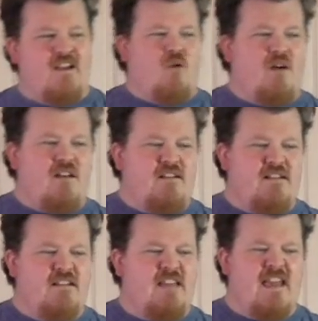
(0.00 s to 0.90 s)
Well,
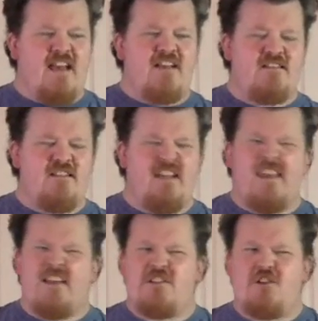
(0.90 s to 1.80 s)
yeah, I
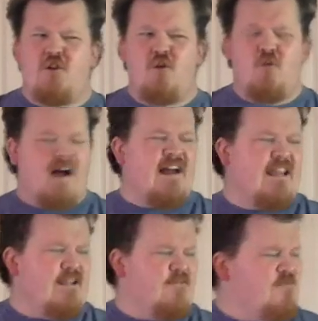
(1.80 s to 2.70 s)
guess so.
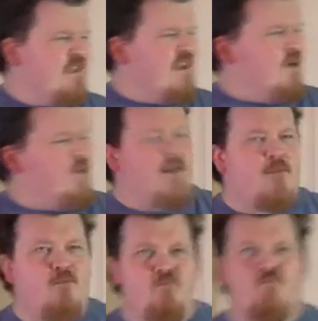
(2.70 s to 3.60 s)
What
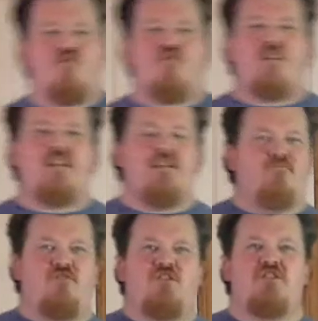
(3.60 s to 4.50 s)
I'm really
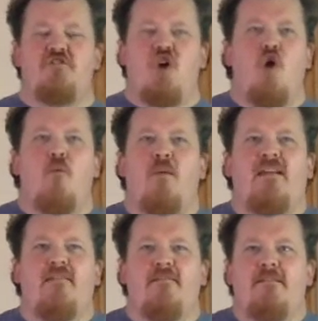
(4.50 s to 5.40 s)
just
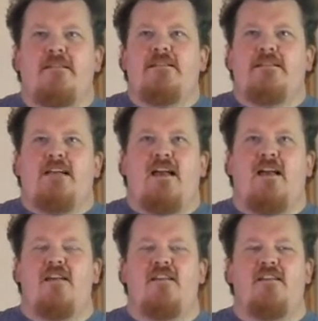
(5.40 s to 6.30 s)
hoping
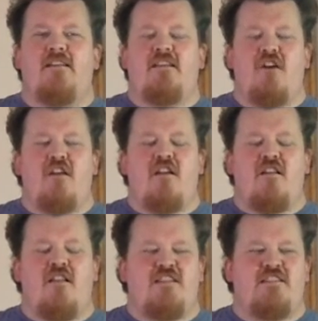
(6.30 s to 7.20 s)
I got out
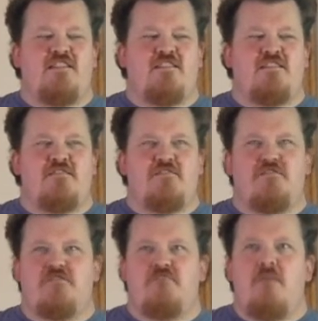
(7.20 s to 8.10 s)
of this is
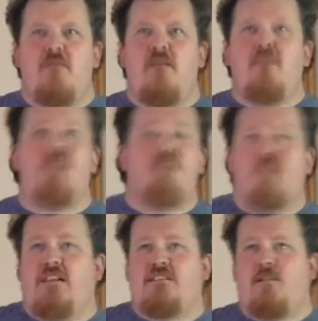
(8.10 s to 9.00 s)
just maybe
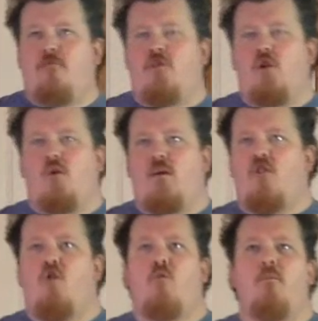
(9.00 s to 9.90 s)
make some of you
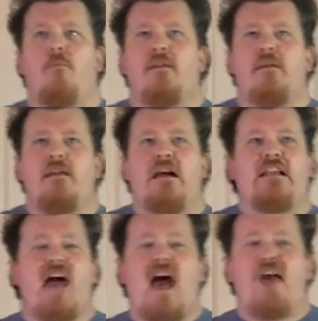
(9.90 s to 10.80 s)
at home
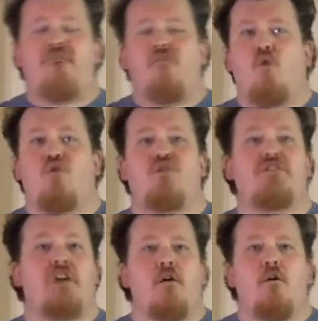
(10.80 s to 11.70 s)
laugh or
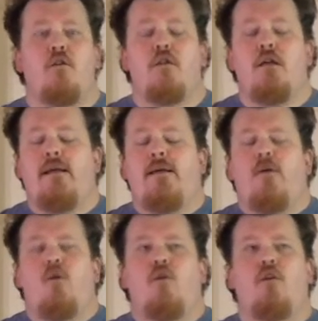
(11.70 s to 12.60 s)
chuckle,
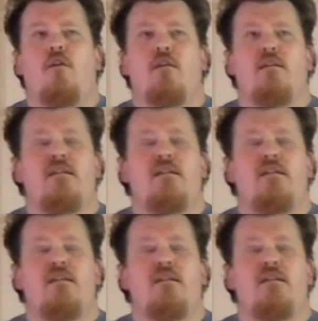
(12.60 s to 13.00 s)
or,